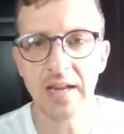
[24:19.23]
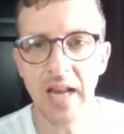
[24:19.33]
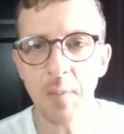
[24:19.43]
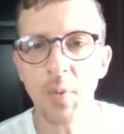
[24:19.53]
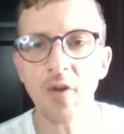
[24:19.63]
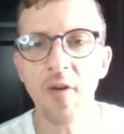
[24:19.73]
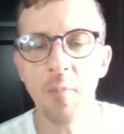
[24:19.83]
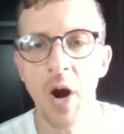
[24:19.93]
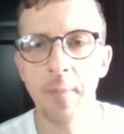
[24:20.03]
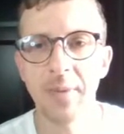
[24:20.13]
Number of
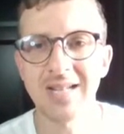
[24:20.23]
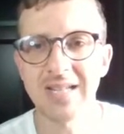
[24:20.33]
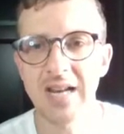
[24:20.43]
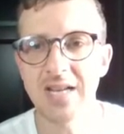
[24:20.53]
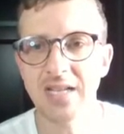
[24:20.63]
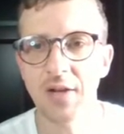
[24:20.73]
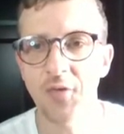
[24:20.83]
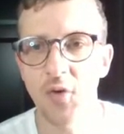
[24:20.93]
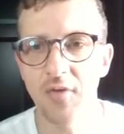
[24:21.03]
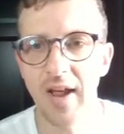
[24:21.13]
apartments listed
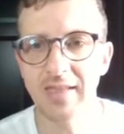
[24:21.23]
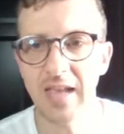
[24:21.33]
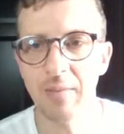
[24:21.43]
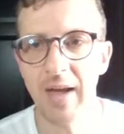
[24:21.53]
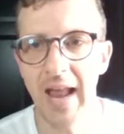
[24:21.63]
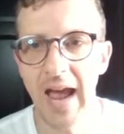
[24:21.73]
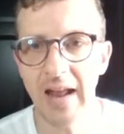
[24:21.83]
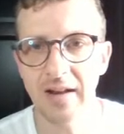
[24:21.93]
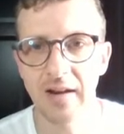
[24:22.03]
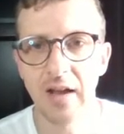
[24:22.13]
for rent in
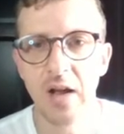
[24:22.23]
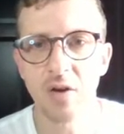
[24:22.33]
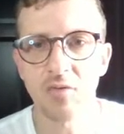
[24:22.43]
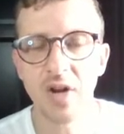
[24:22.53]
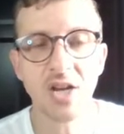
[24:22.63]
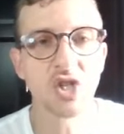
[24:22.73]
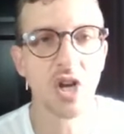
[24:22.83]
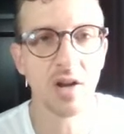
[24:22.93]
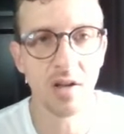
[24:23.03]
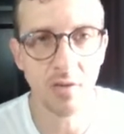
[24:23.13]
Manhattan reached
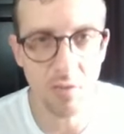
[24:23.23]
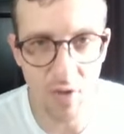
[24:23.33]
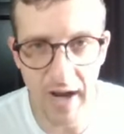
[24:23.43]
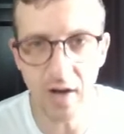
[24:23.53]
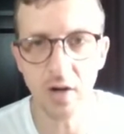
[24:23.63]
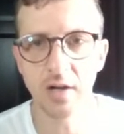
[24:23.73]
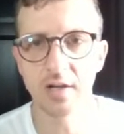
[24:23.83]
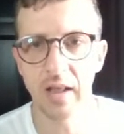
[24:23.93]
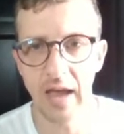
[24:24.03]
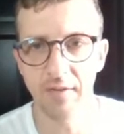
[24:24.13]
record
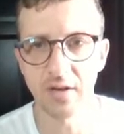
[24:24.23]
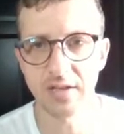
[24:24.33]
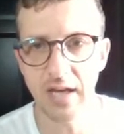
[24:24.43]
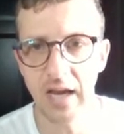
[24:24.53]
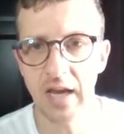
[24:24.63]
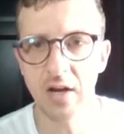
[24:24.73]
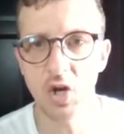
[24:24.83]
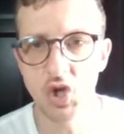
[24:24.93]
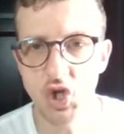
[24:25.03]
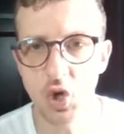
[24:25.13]
levels in
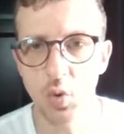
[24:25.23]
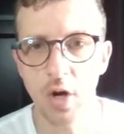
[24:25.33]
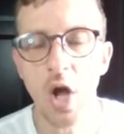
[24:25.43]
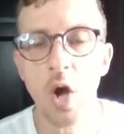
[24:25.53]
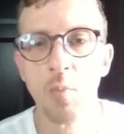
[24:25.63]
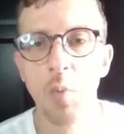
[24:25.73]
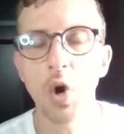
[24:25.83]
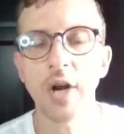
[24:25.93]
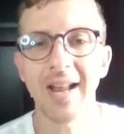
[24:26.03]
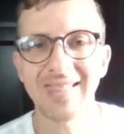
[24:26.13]
June.
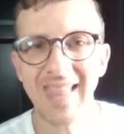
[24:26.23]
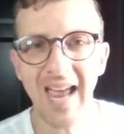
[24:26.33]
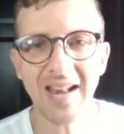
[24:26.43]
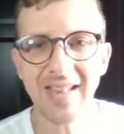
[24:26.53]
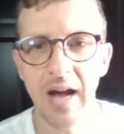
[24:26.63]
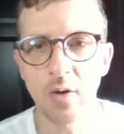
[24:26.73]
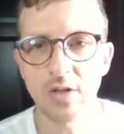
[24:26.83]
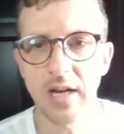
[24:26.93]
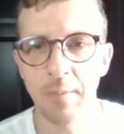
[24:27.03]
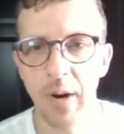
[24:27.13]
More than
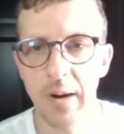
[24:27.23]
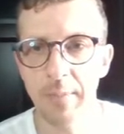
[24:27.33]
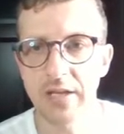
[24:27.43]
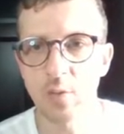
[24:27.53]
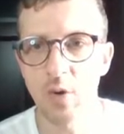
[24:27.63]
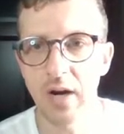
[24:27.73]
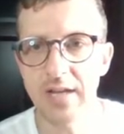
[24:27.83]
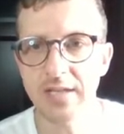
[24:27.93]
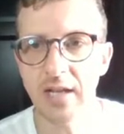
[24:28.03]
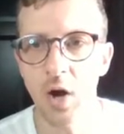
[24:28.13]
10,000 apartments were
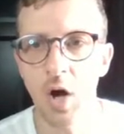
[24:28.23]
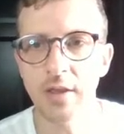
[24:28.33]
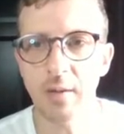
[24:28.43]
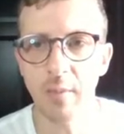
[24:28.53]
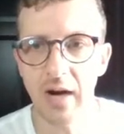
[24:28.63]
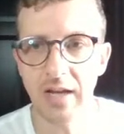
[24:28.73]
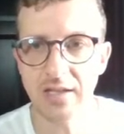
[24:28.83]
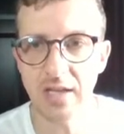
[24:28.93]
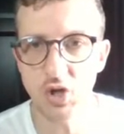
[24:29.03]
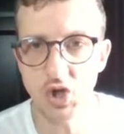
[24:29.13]
listed on the
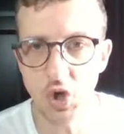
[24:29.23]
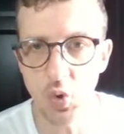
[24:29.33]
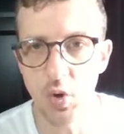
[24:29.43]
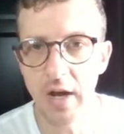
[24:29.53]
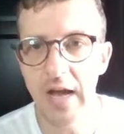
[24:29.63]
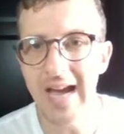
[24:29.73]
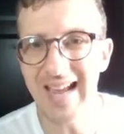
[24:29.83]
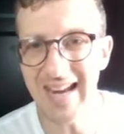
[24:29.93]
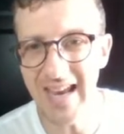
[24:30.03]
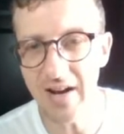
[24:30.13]
markets in June,
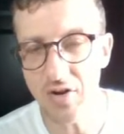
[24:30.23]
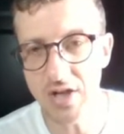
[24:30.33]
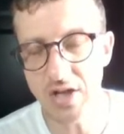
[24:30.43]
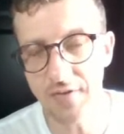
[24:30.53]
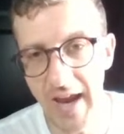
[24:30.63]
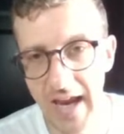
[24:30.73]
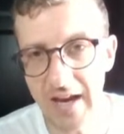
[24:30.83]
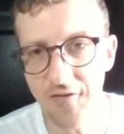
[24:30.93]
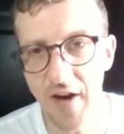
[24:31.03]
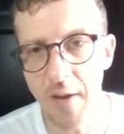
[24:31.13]
an increase of
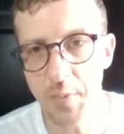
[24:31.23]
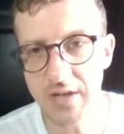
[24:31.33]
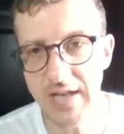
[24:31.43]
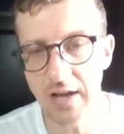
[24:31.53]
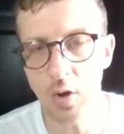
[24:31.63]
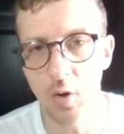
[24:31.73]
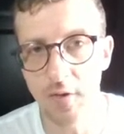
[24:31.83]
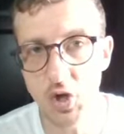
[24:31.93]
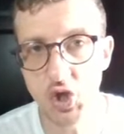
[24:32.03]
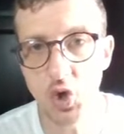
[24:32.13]
85%
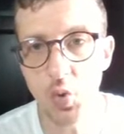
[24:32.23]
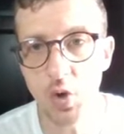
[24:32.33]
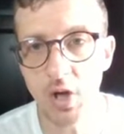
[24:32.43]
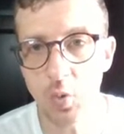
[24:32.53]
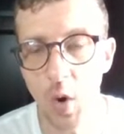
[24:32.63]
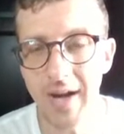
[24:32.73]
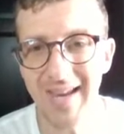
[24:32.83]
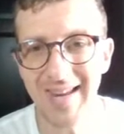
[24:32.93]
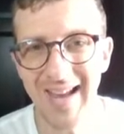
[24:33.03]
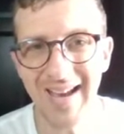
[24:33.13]
over June
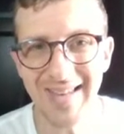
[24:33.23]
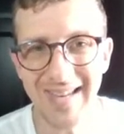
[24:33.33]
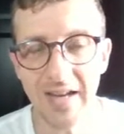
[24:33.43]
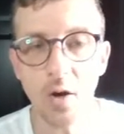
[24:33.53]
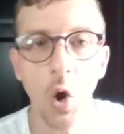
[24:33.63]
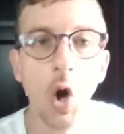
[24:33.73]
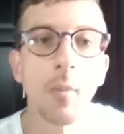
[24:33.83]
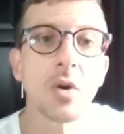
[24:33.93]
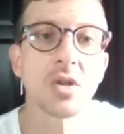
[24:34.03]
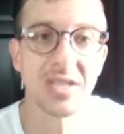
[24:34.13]
2019.
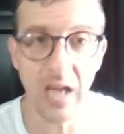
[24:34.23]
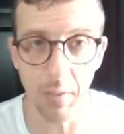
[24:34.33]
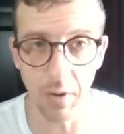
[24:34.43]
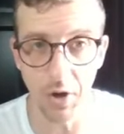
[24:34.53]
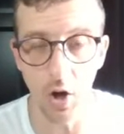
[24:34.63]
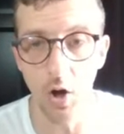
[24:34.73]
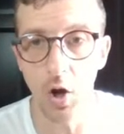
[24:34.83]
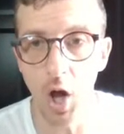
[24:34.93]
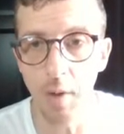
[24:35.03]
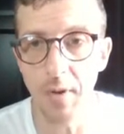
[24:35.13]
Almost double, y'all.
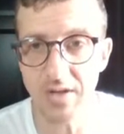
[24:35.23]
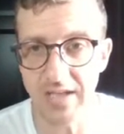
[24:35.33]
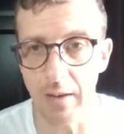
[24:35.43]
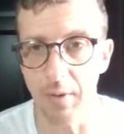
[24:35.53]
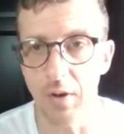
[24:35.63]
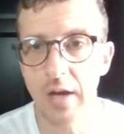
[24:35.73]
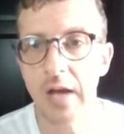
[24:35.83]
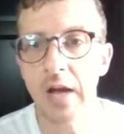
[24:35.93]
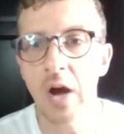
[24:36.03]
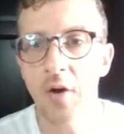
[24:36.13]
Almost double.
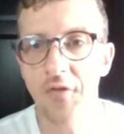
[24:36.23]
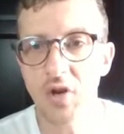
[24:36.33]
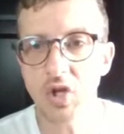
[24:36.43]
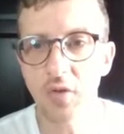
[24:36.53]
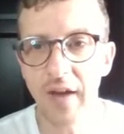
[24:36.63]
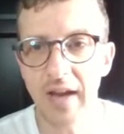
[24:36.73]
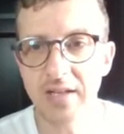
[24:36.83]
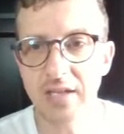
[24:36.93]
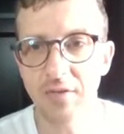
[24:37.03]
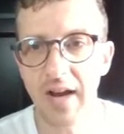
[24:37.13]
Official
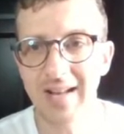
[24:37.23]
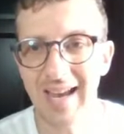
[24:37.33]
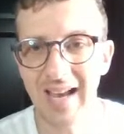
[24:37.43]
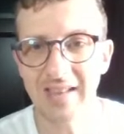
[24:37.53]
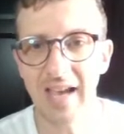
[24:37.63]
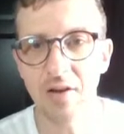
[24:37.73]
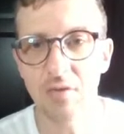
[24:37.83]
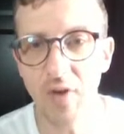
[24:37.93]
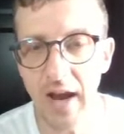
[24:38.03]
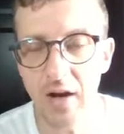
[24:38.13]
vacancy rate hit a
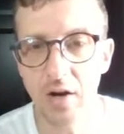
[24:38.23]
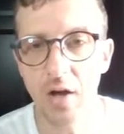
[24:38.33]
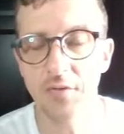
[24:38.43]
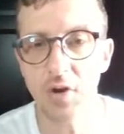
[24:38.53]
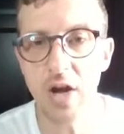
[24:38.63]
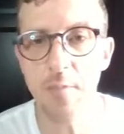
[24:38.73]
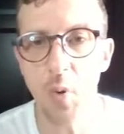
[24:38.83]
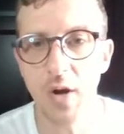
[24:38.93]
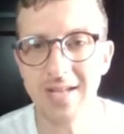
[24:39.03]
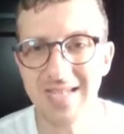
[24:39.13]
record of
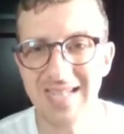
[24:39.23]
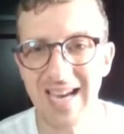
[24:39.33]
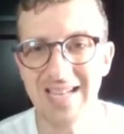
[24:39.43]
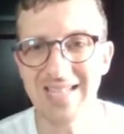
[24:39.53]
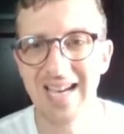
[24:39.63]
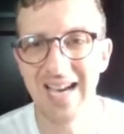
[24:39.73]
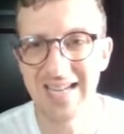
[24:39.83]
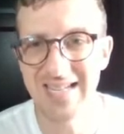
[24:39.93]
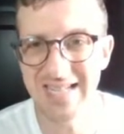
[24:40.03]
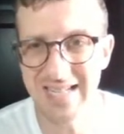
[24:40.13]

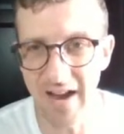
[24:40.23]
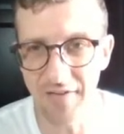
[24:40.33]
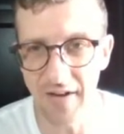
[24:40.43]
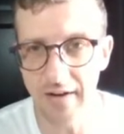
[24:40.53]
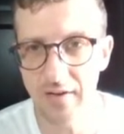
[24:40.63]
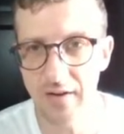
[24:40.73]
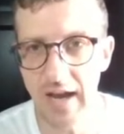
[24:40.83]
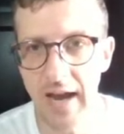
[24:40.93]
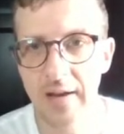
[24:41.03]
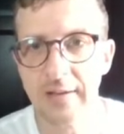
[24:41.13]
3.67.
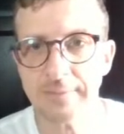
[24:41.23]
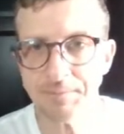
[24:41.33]
Okay.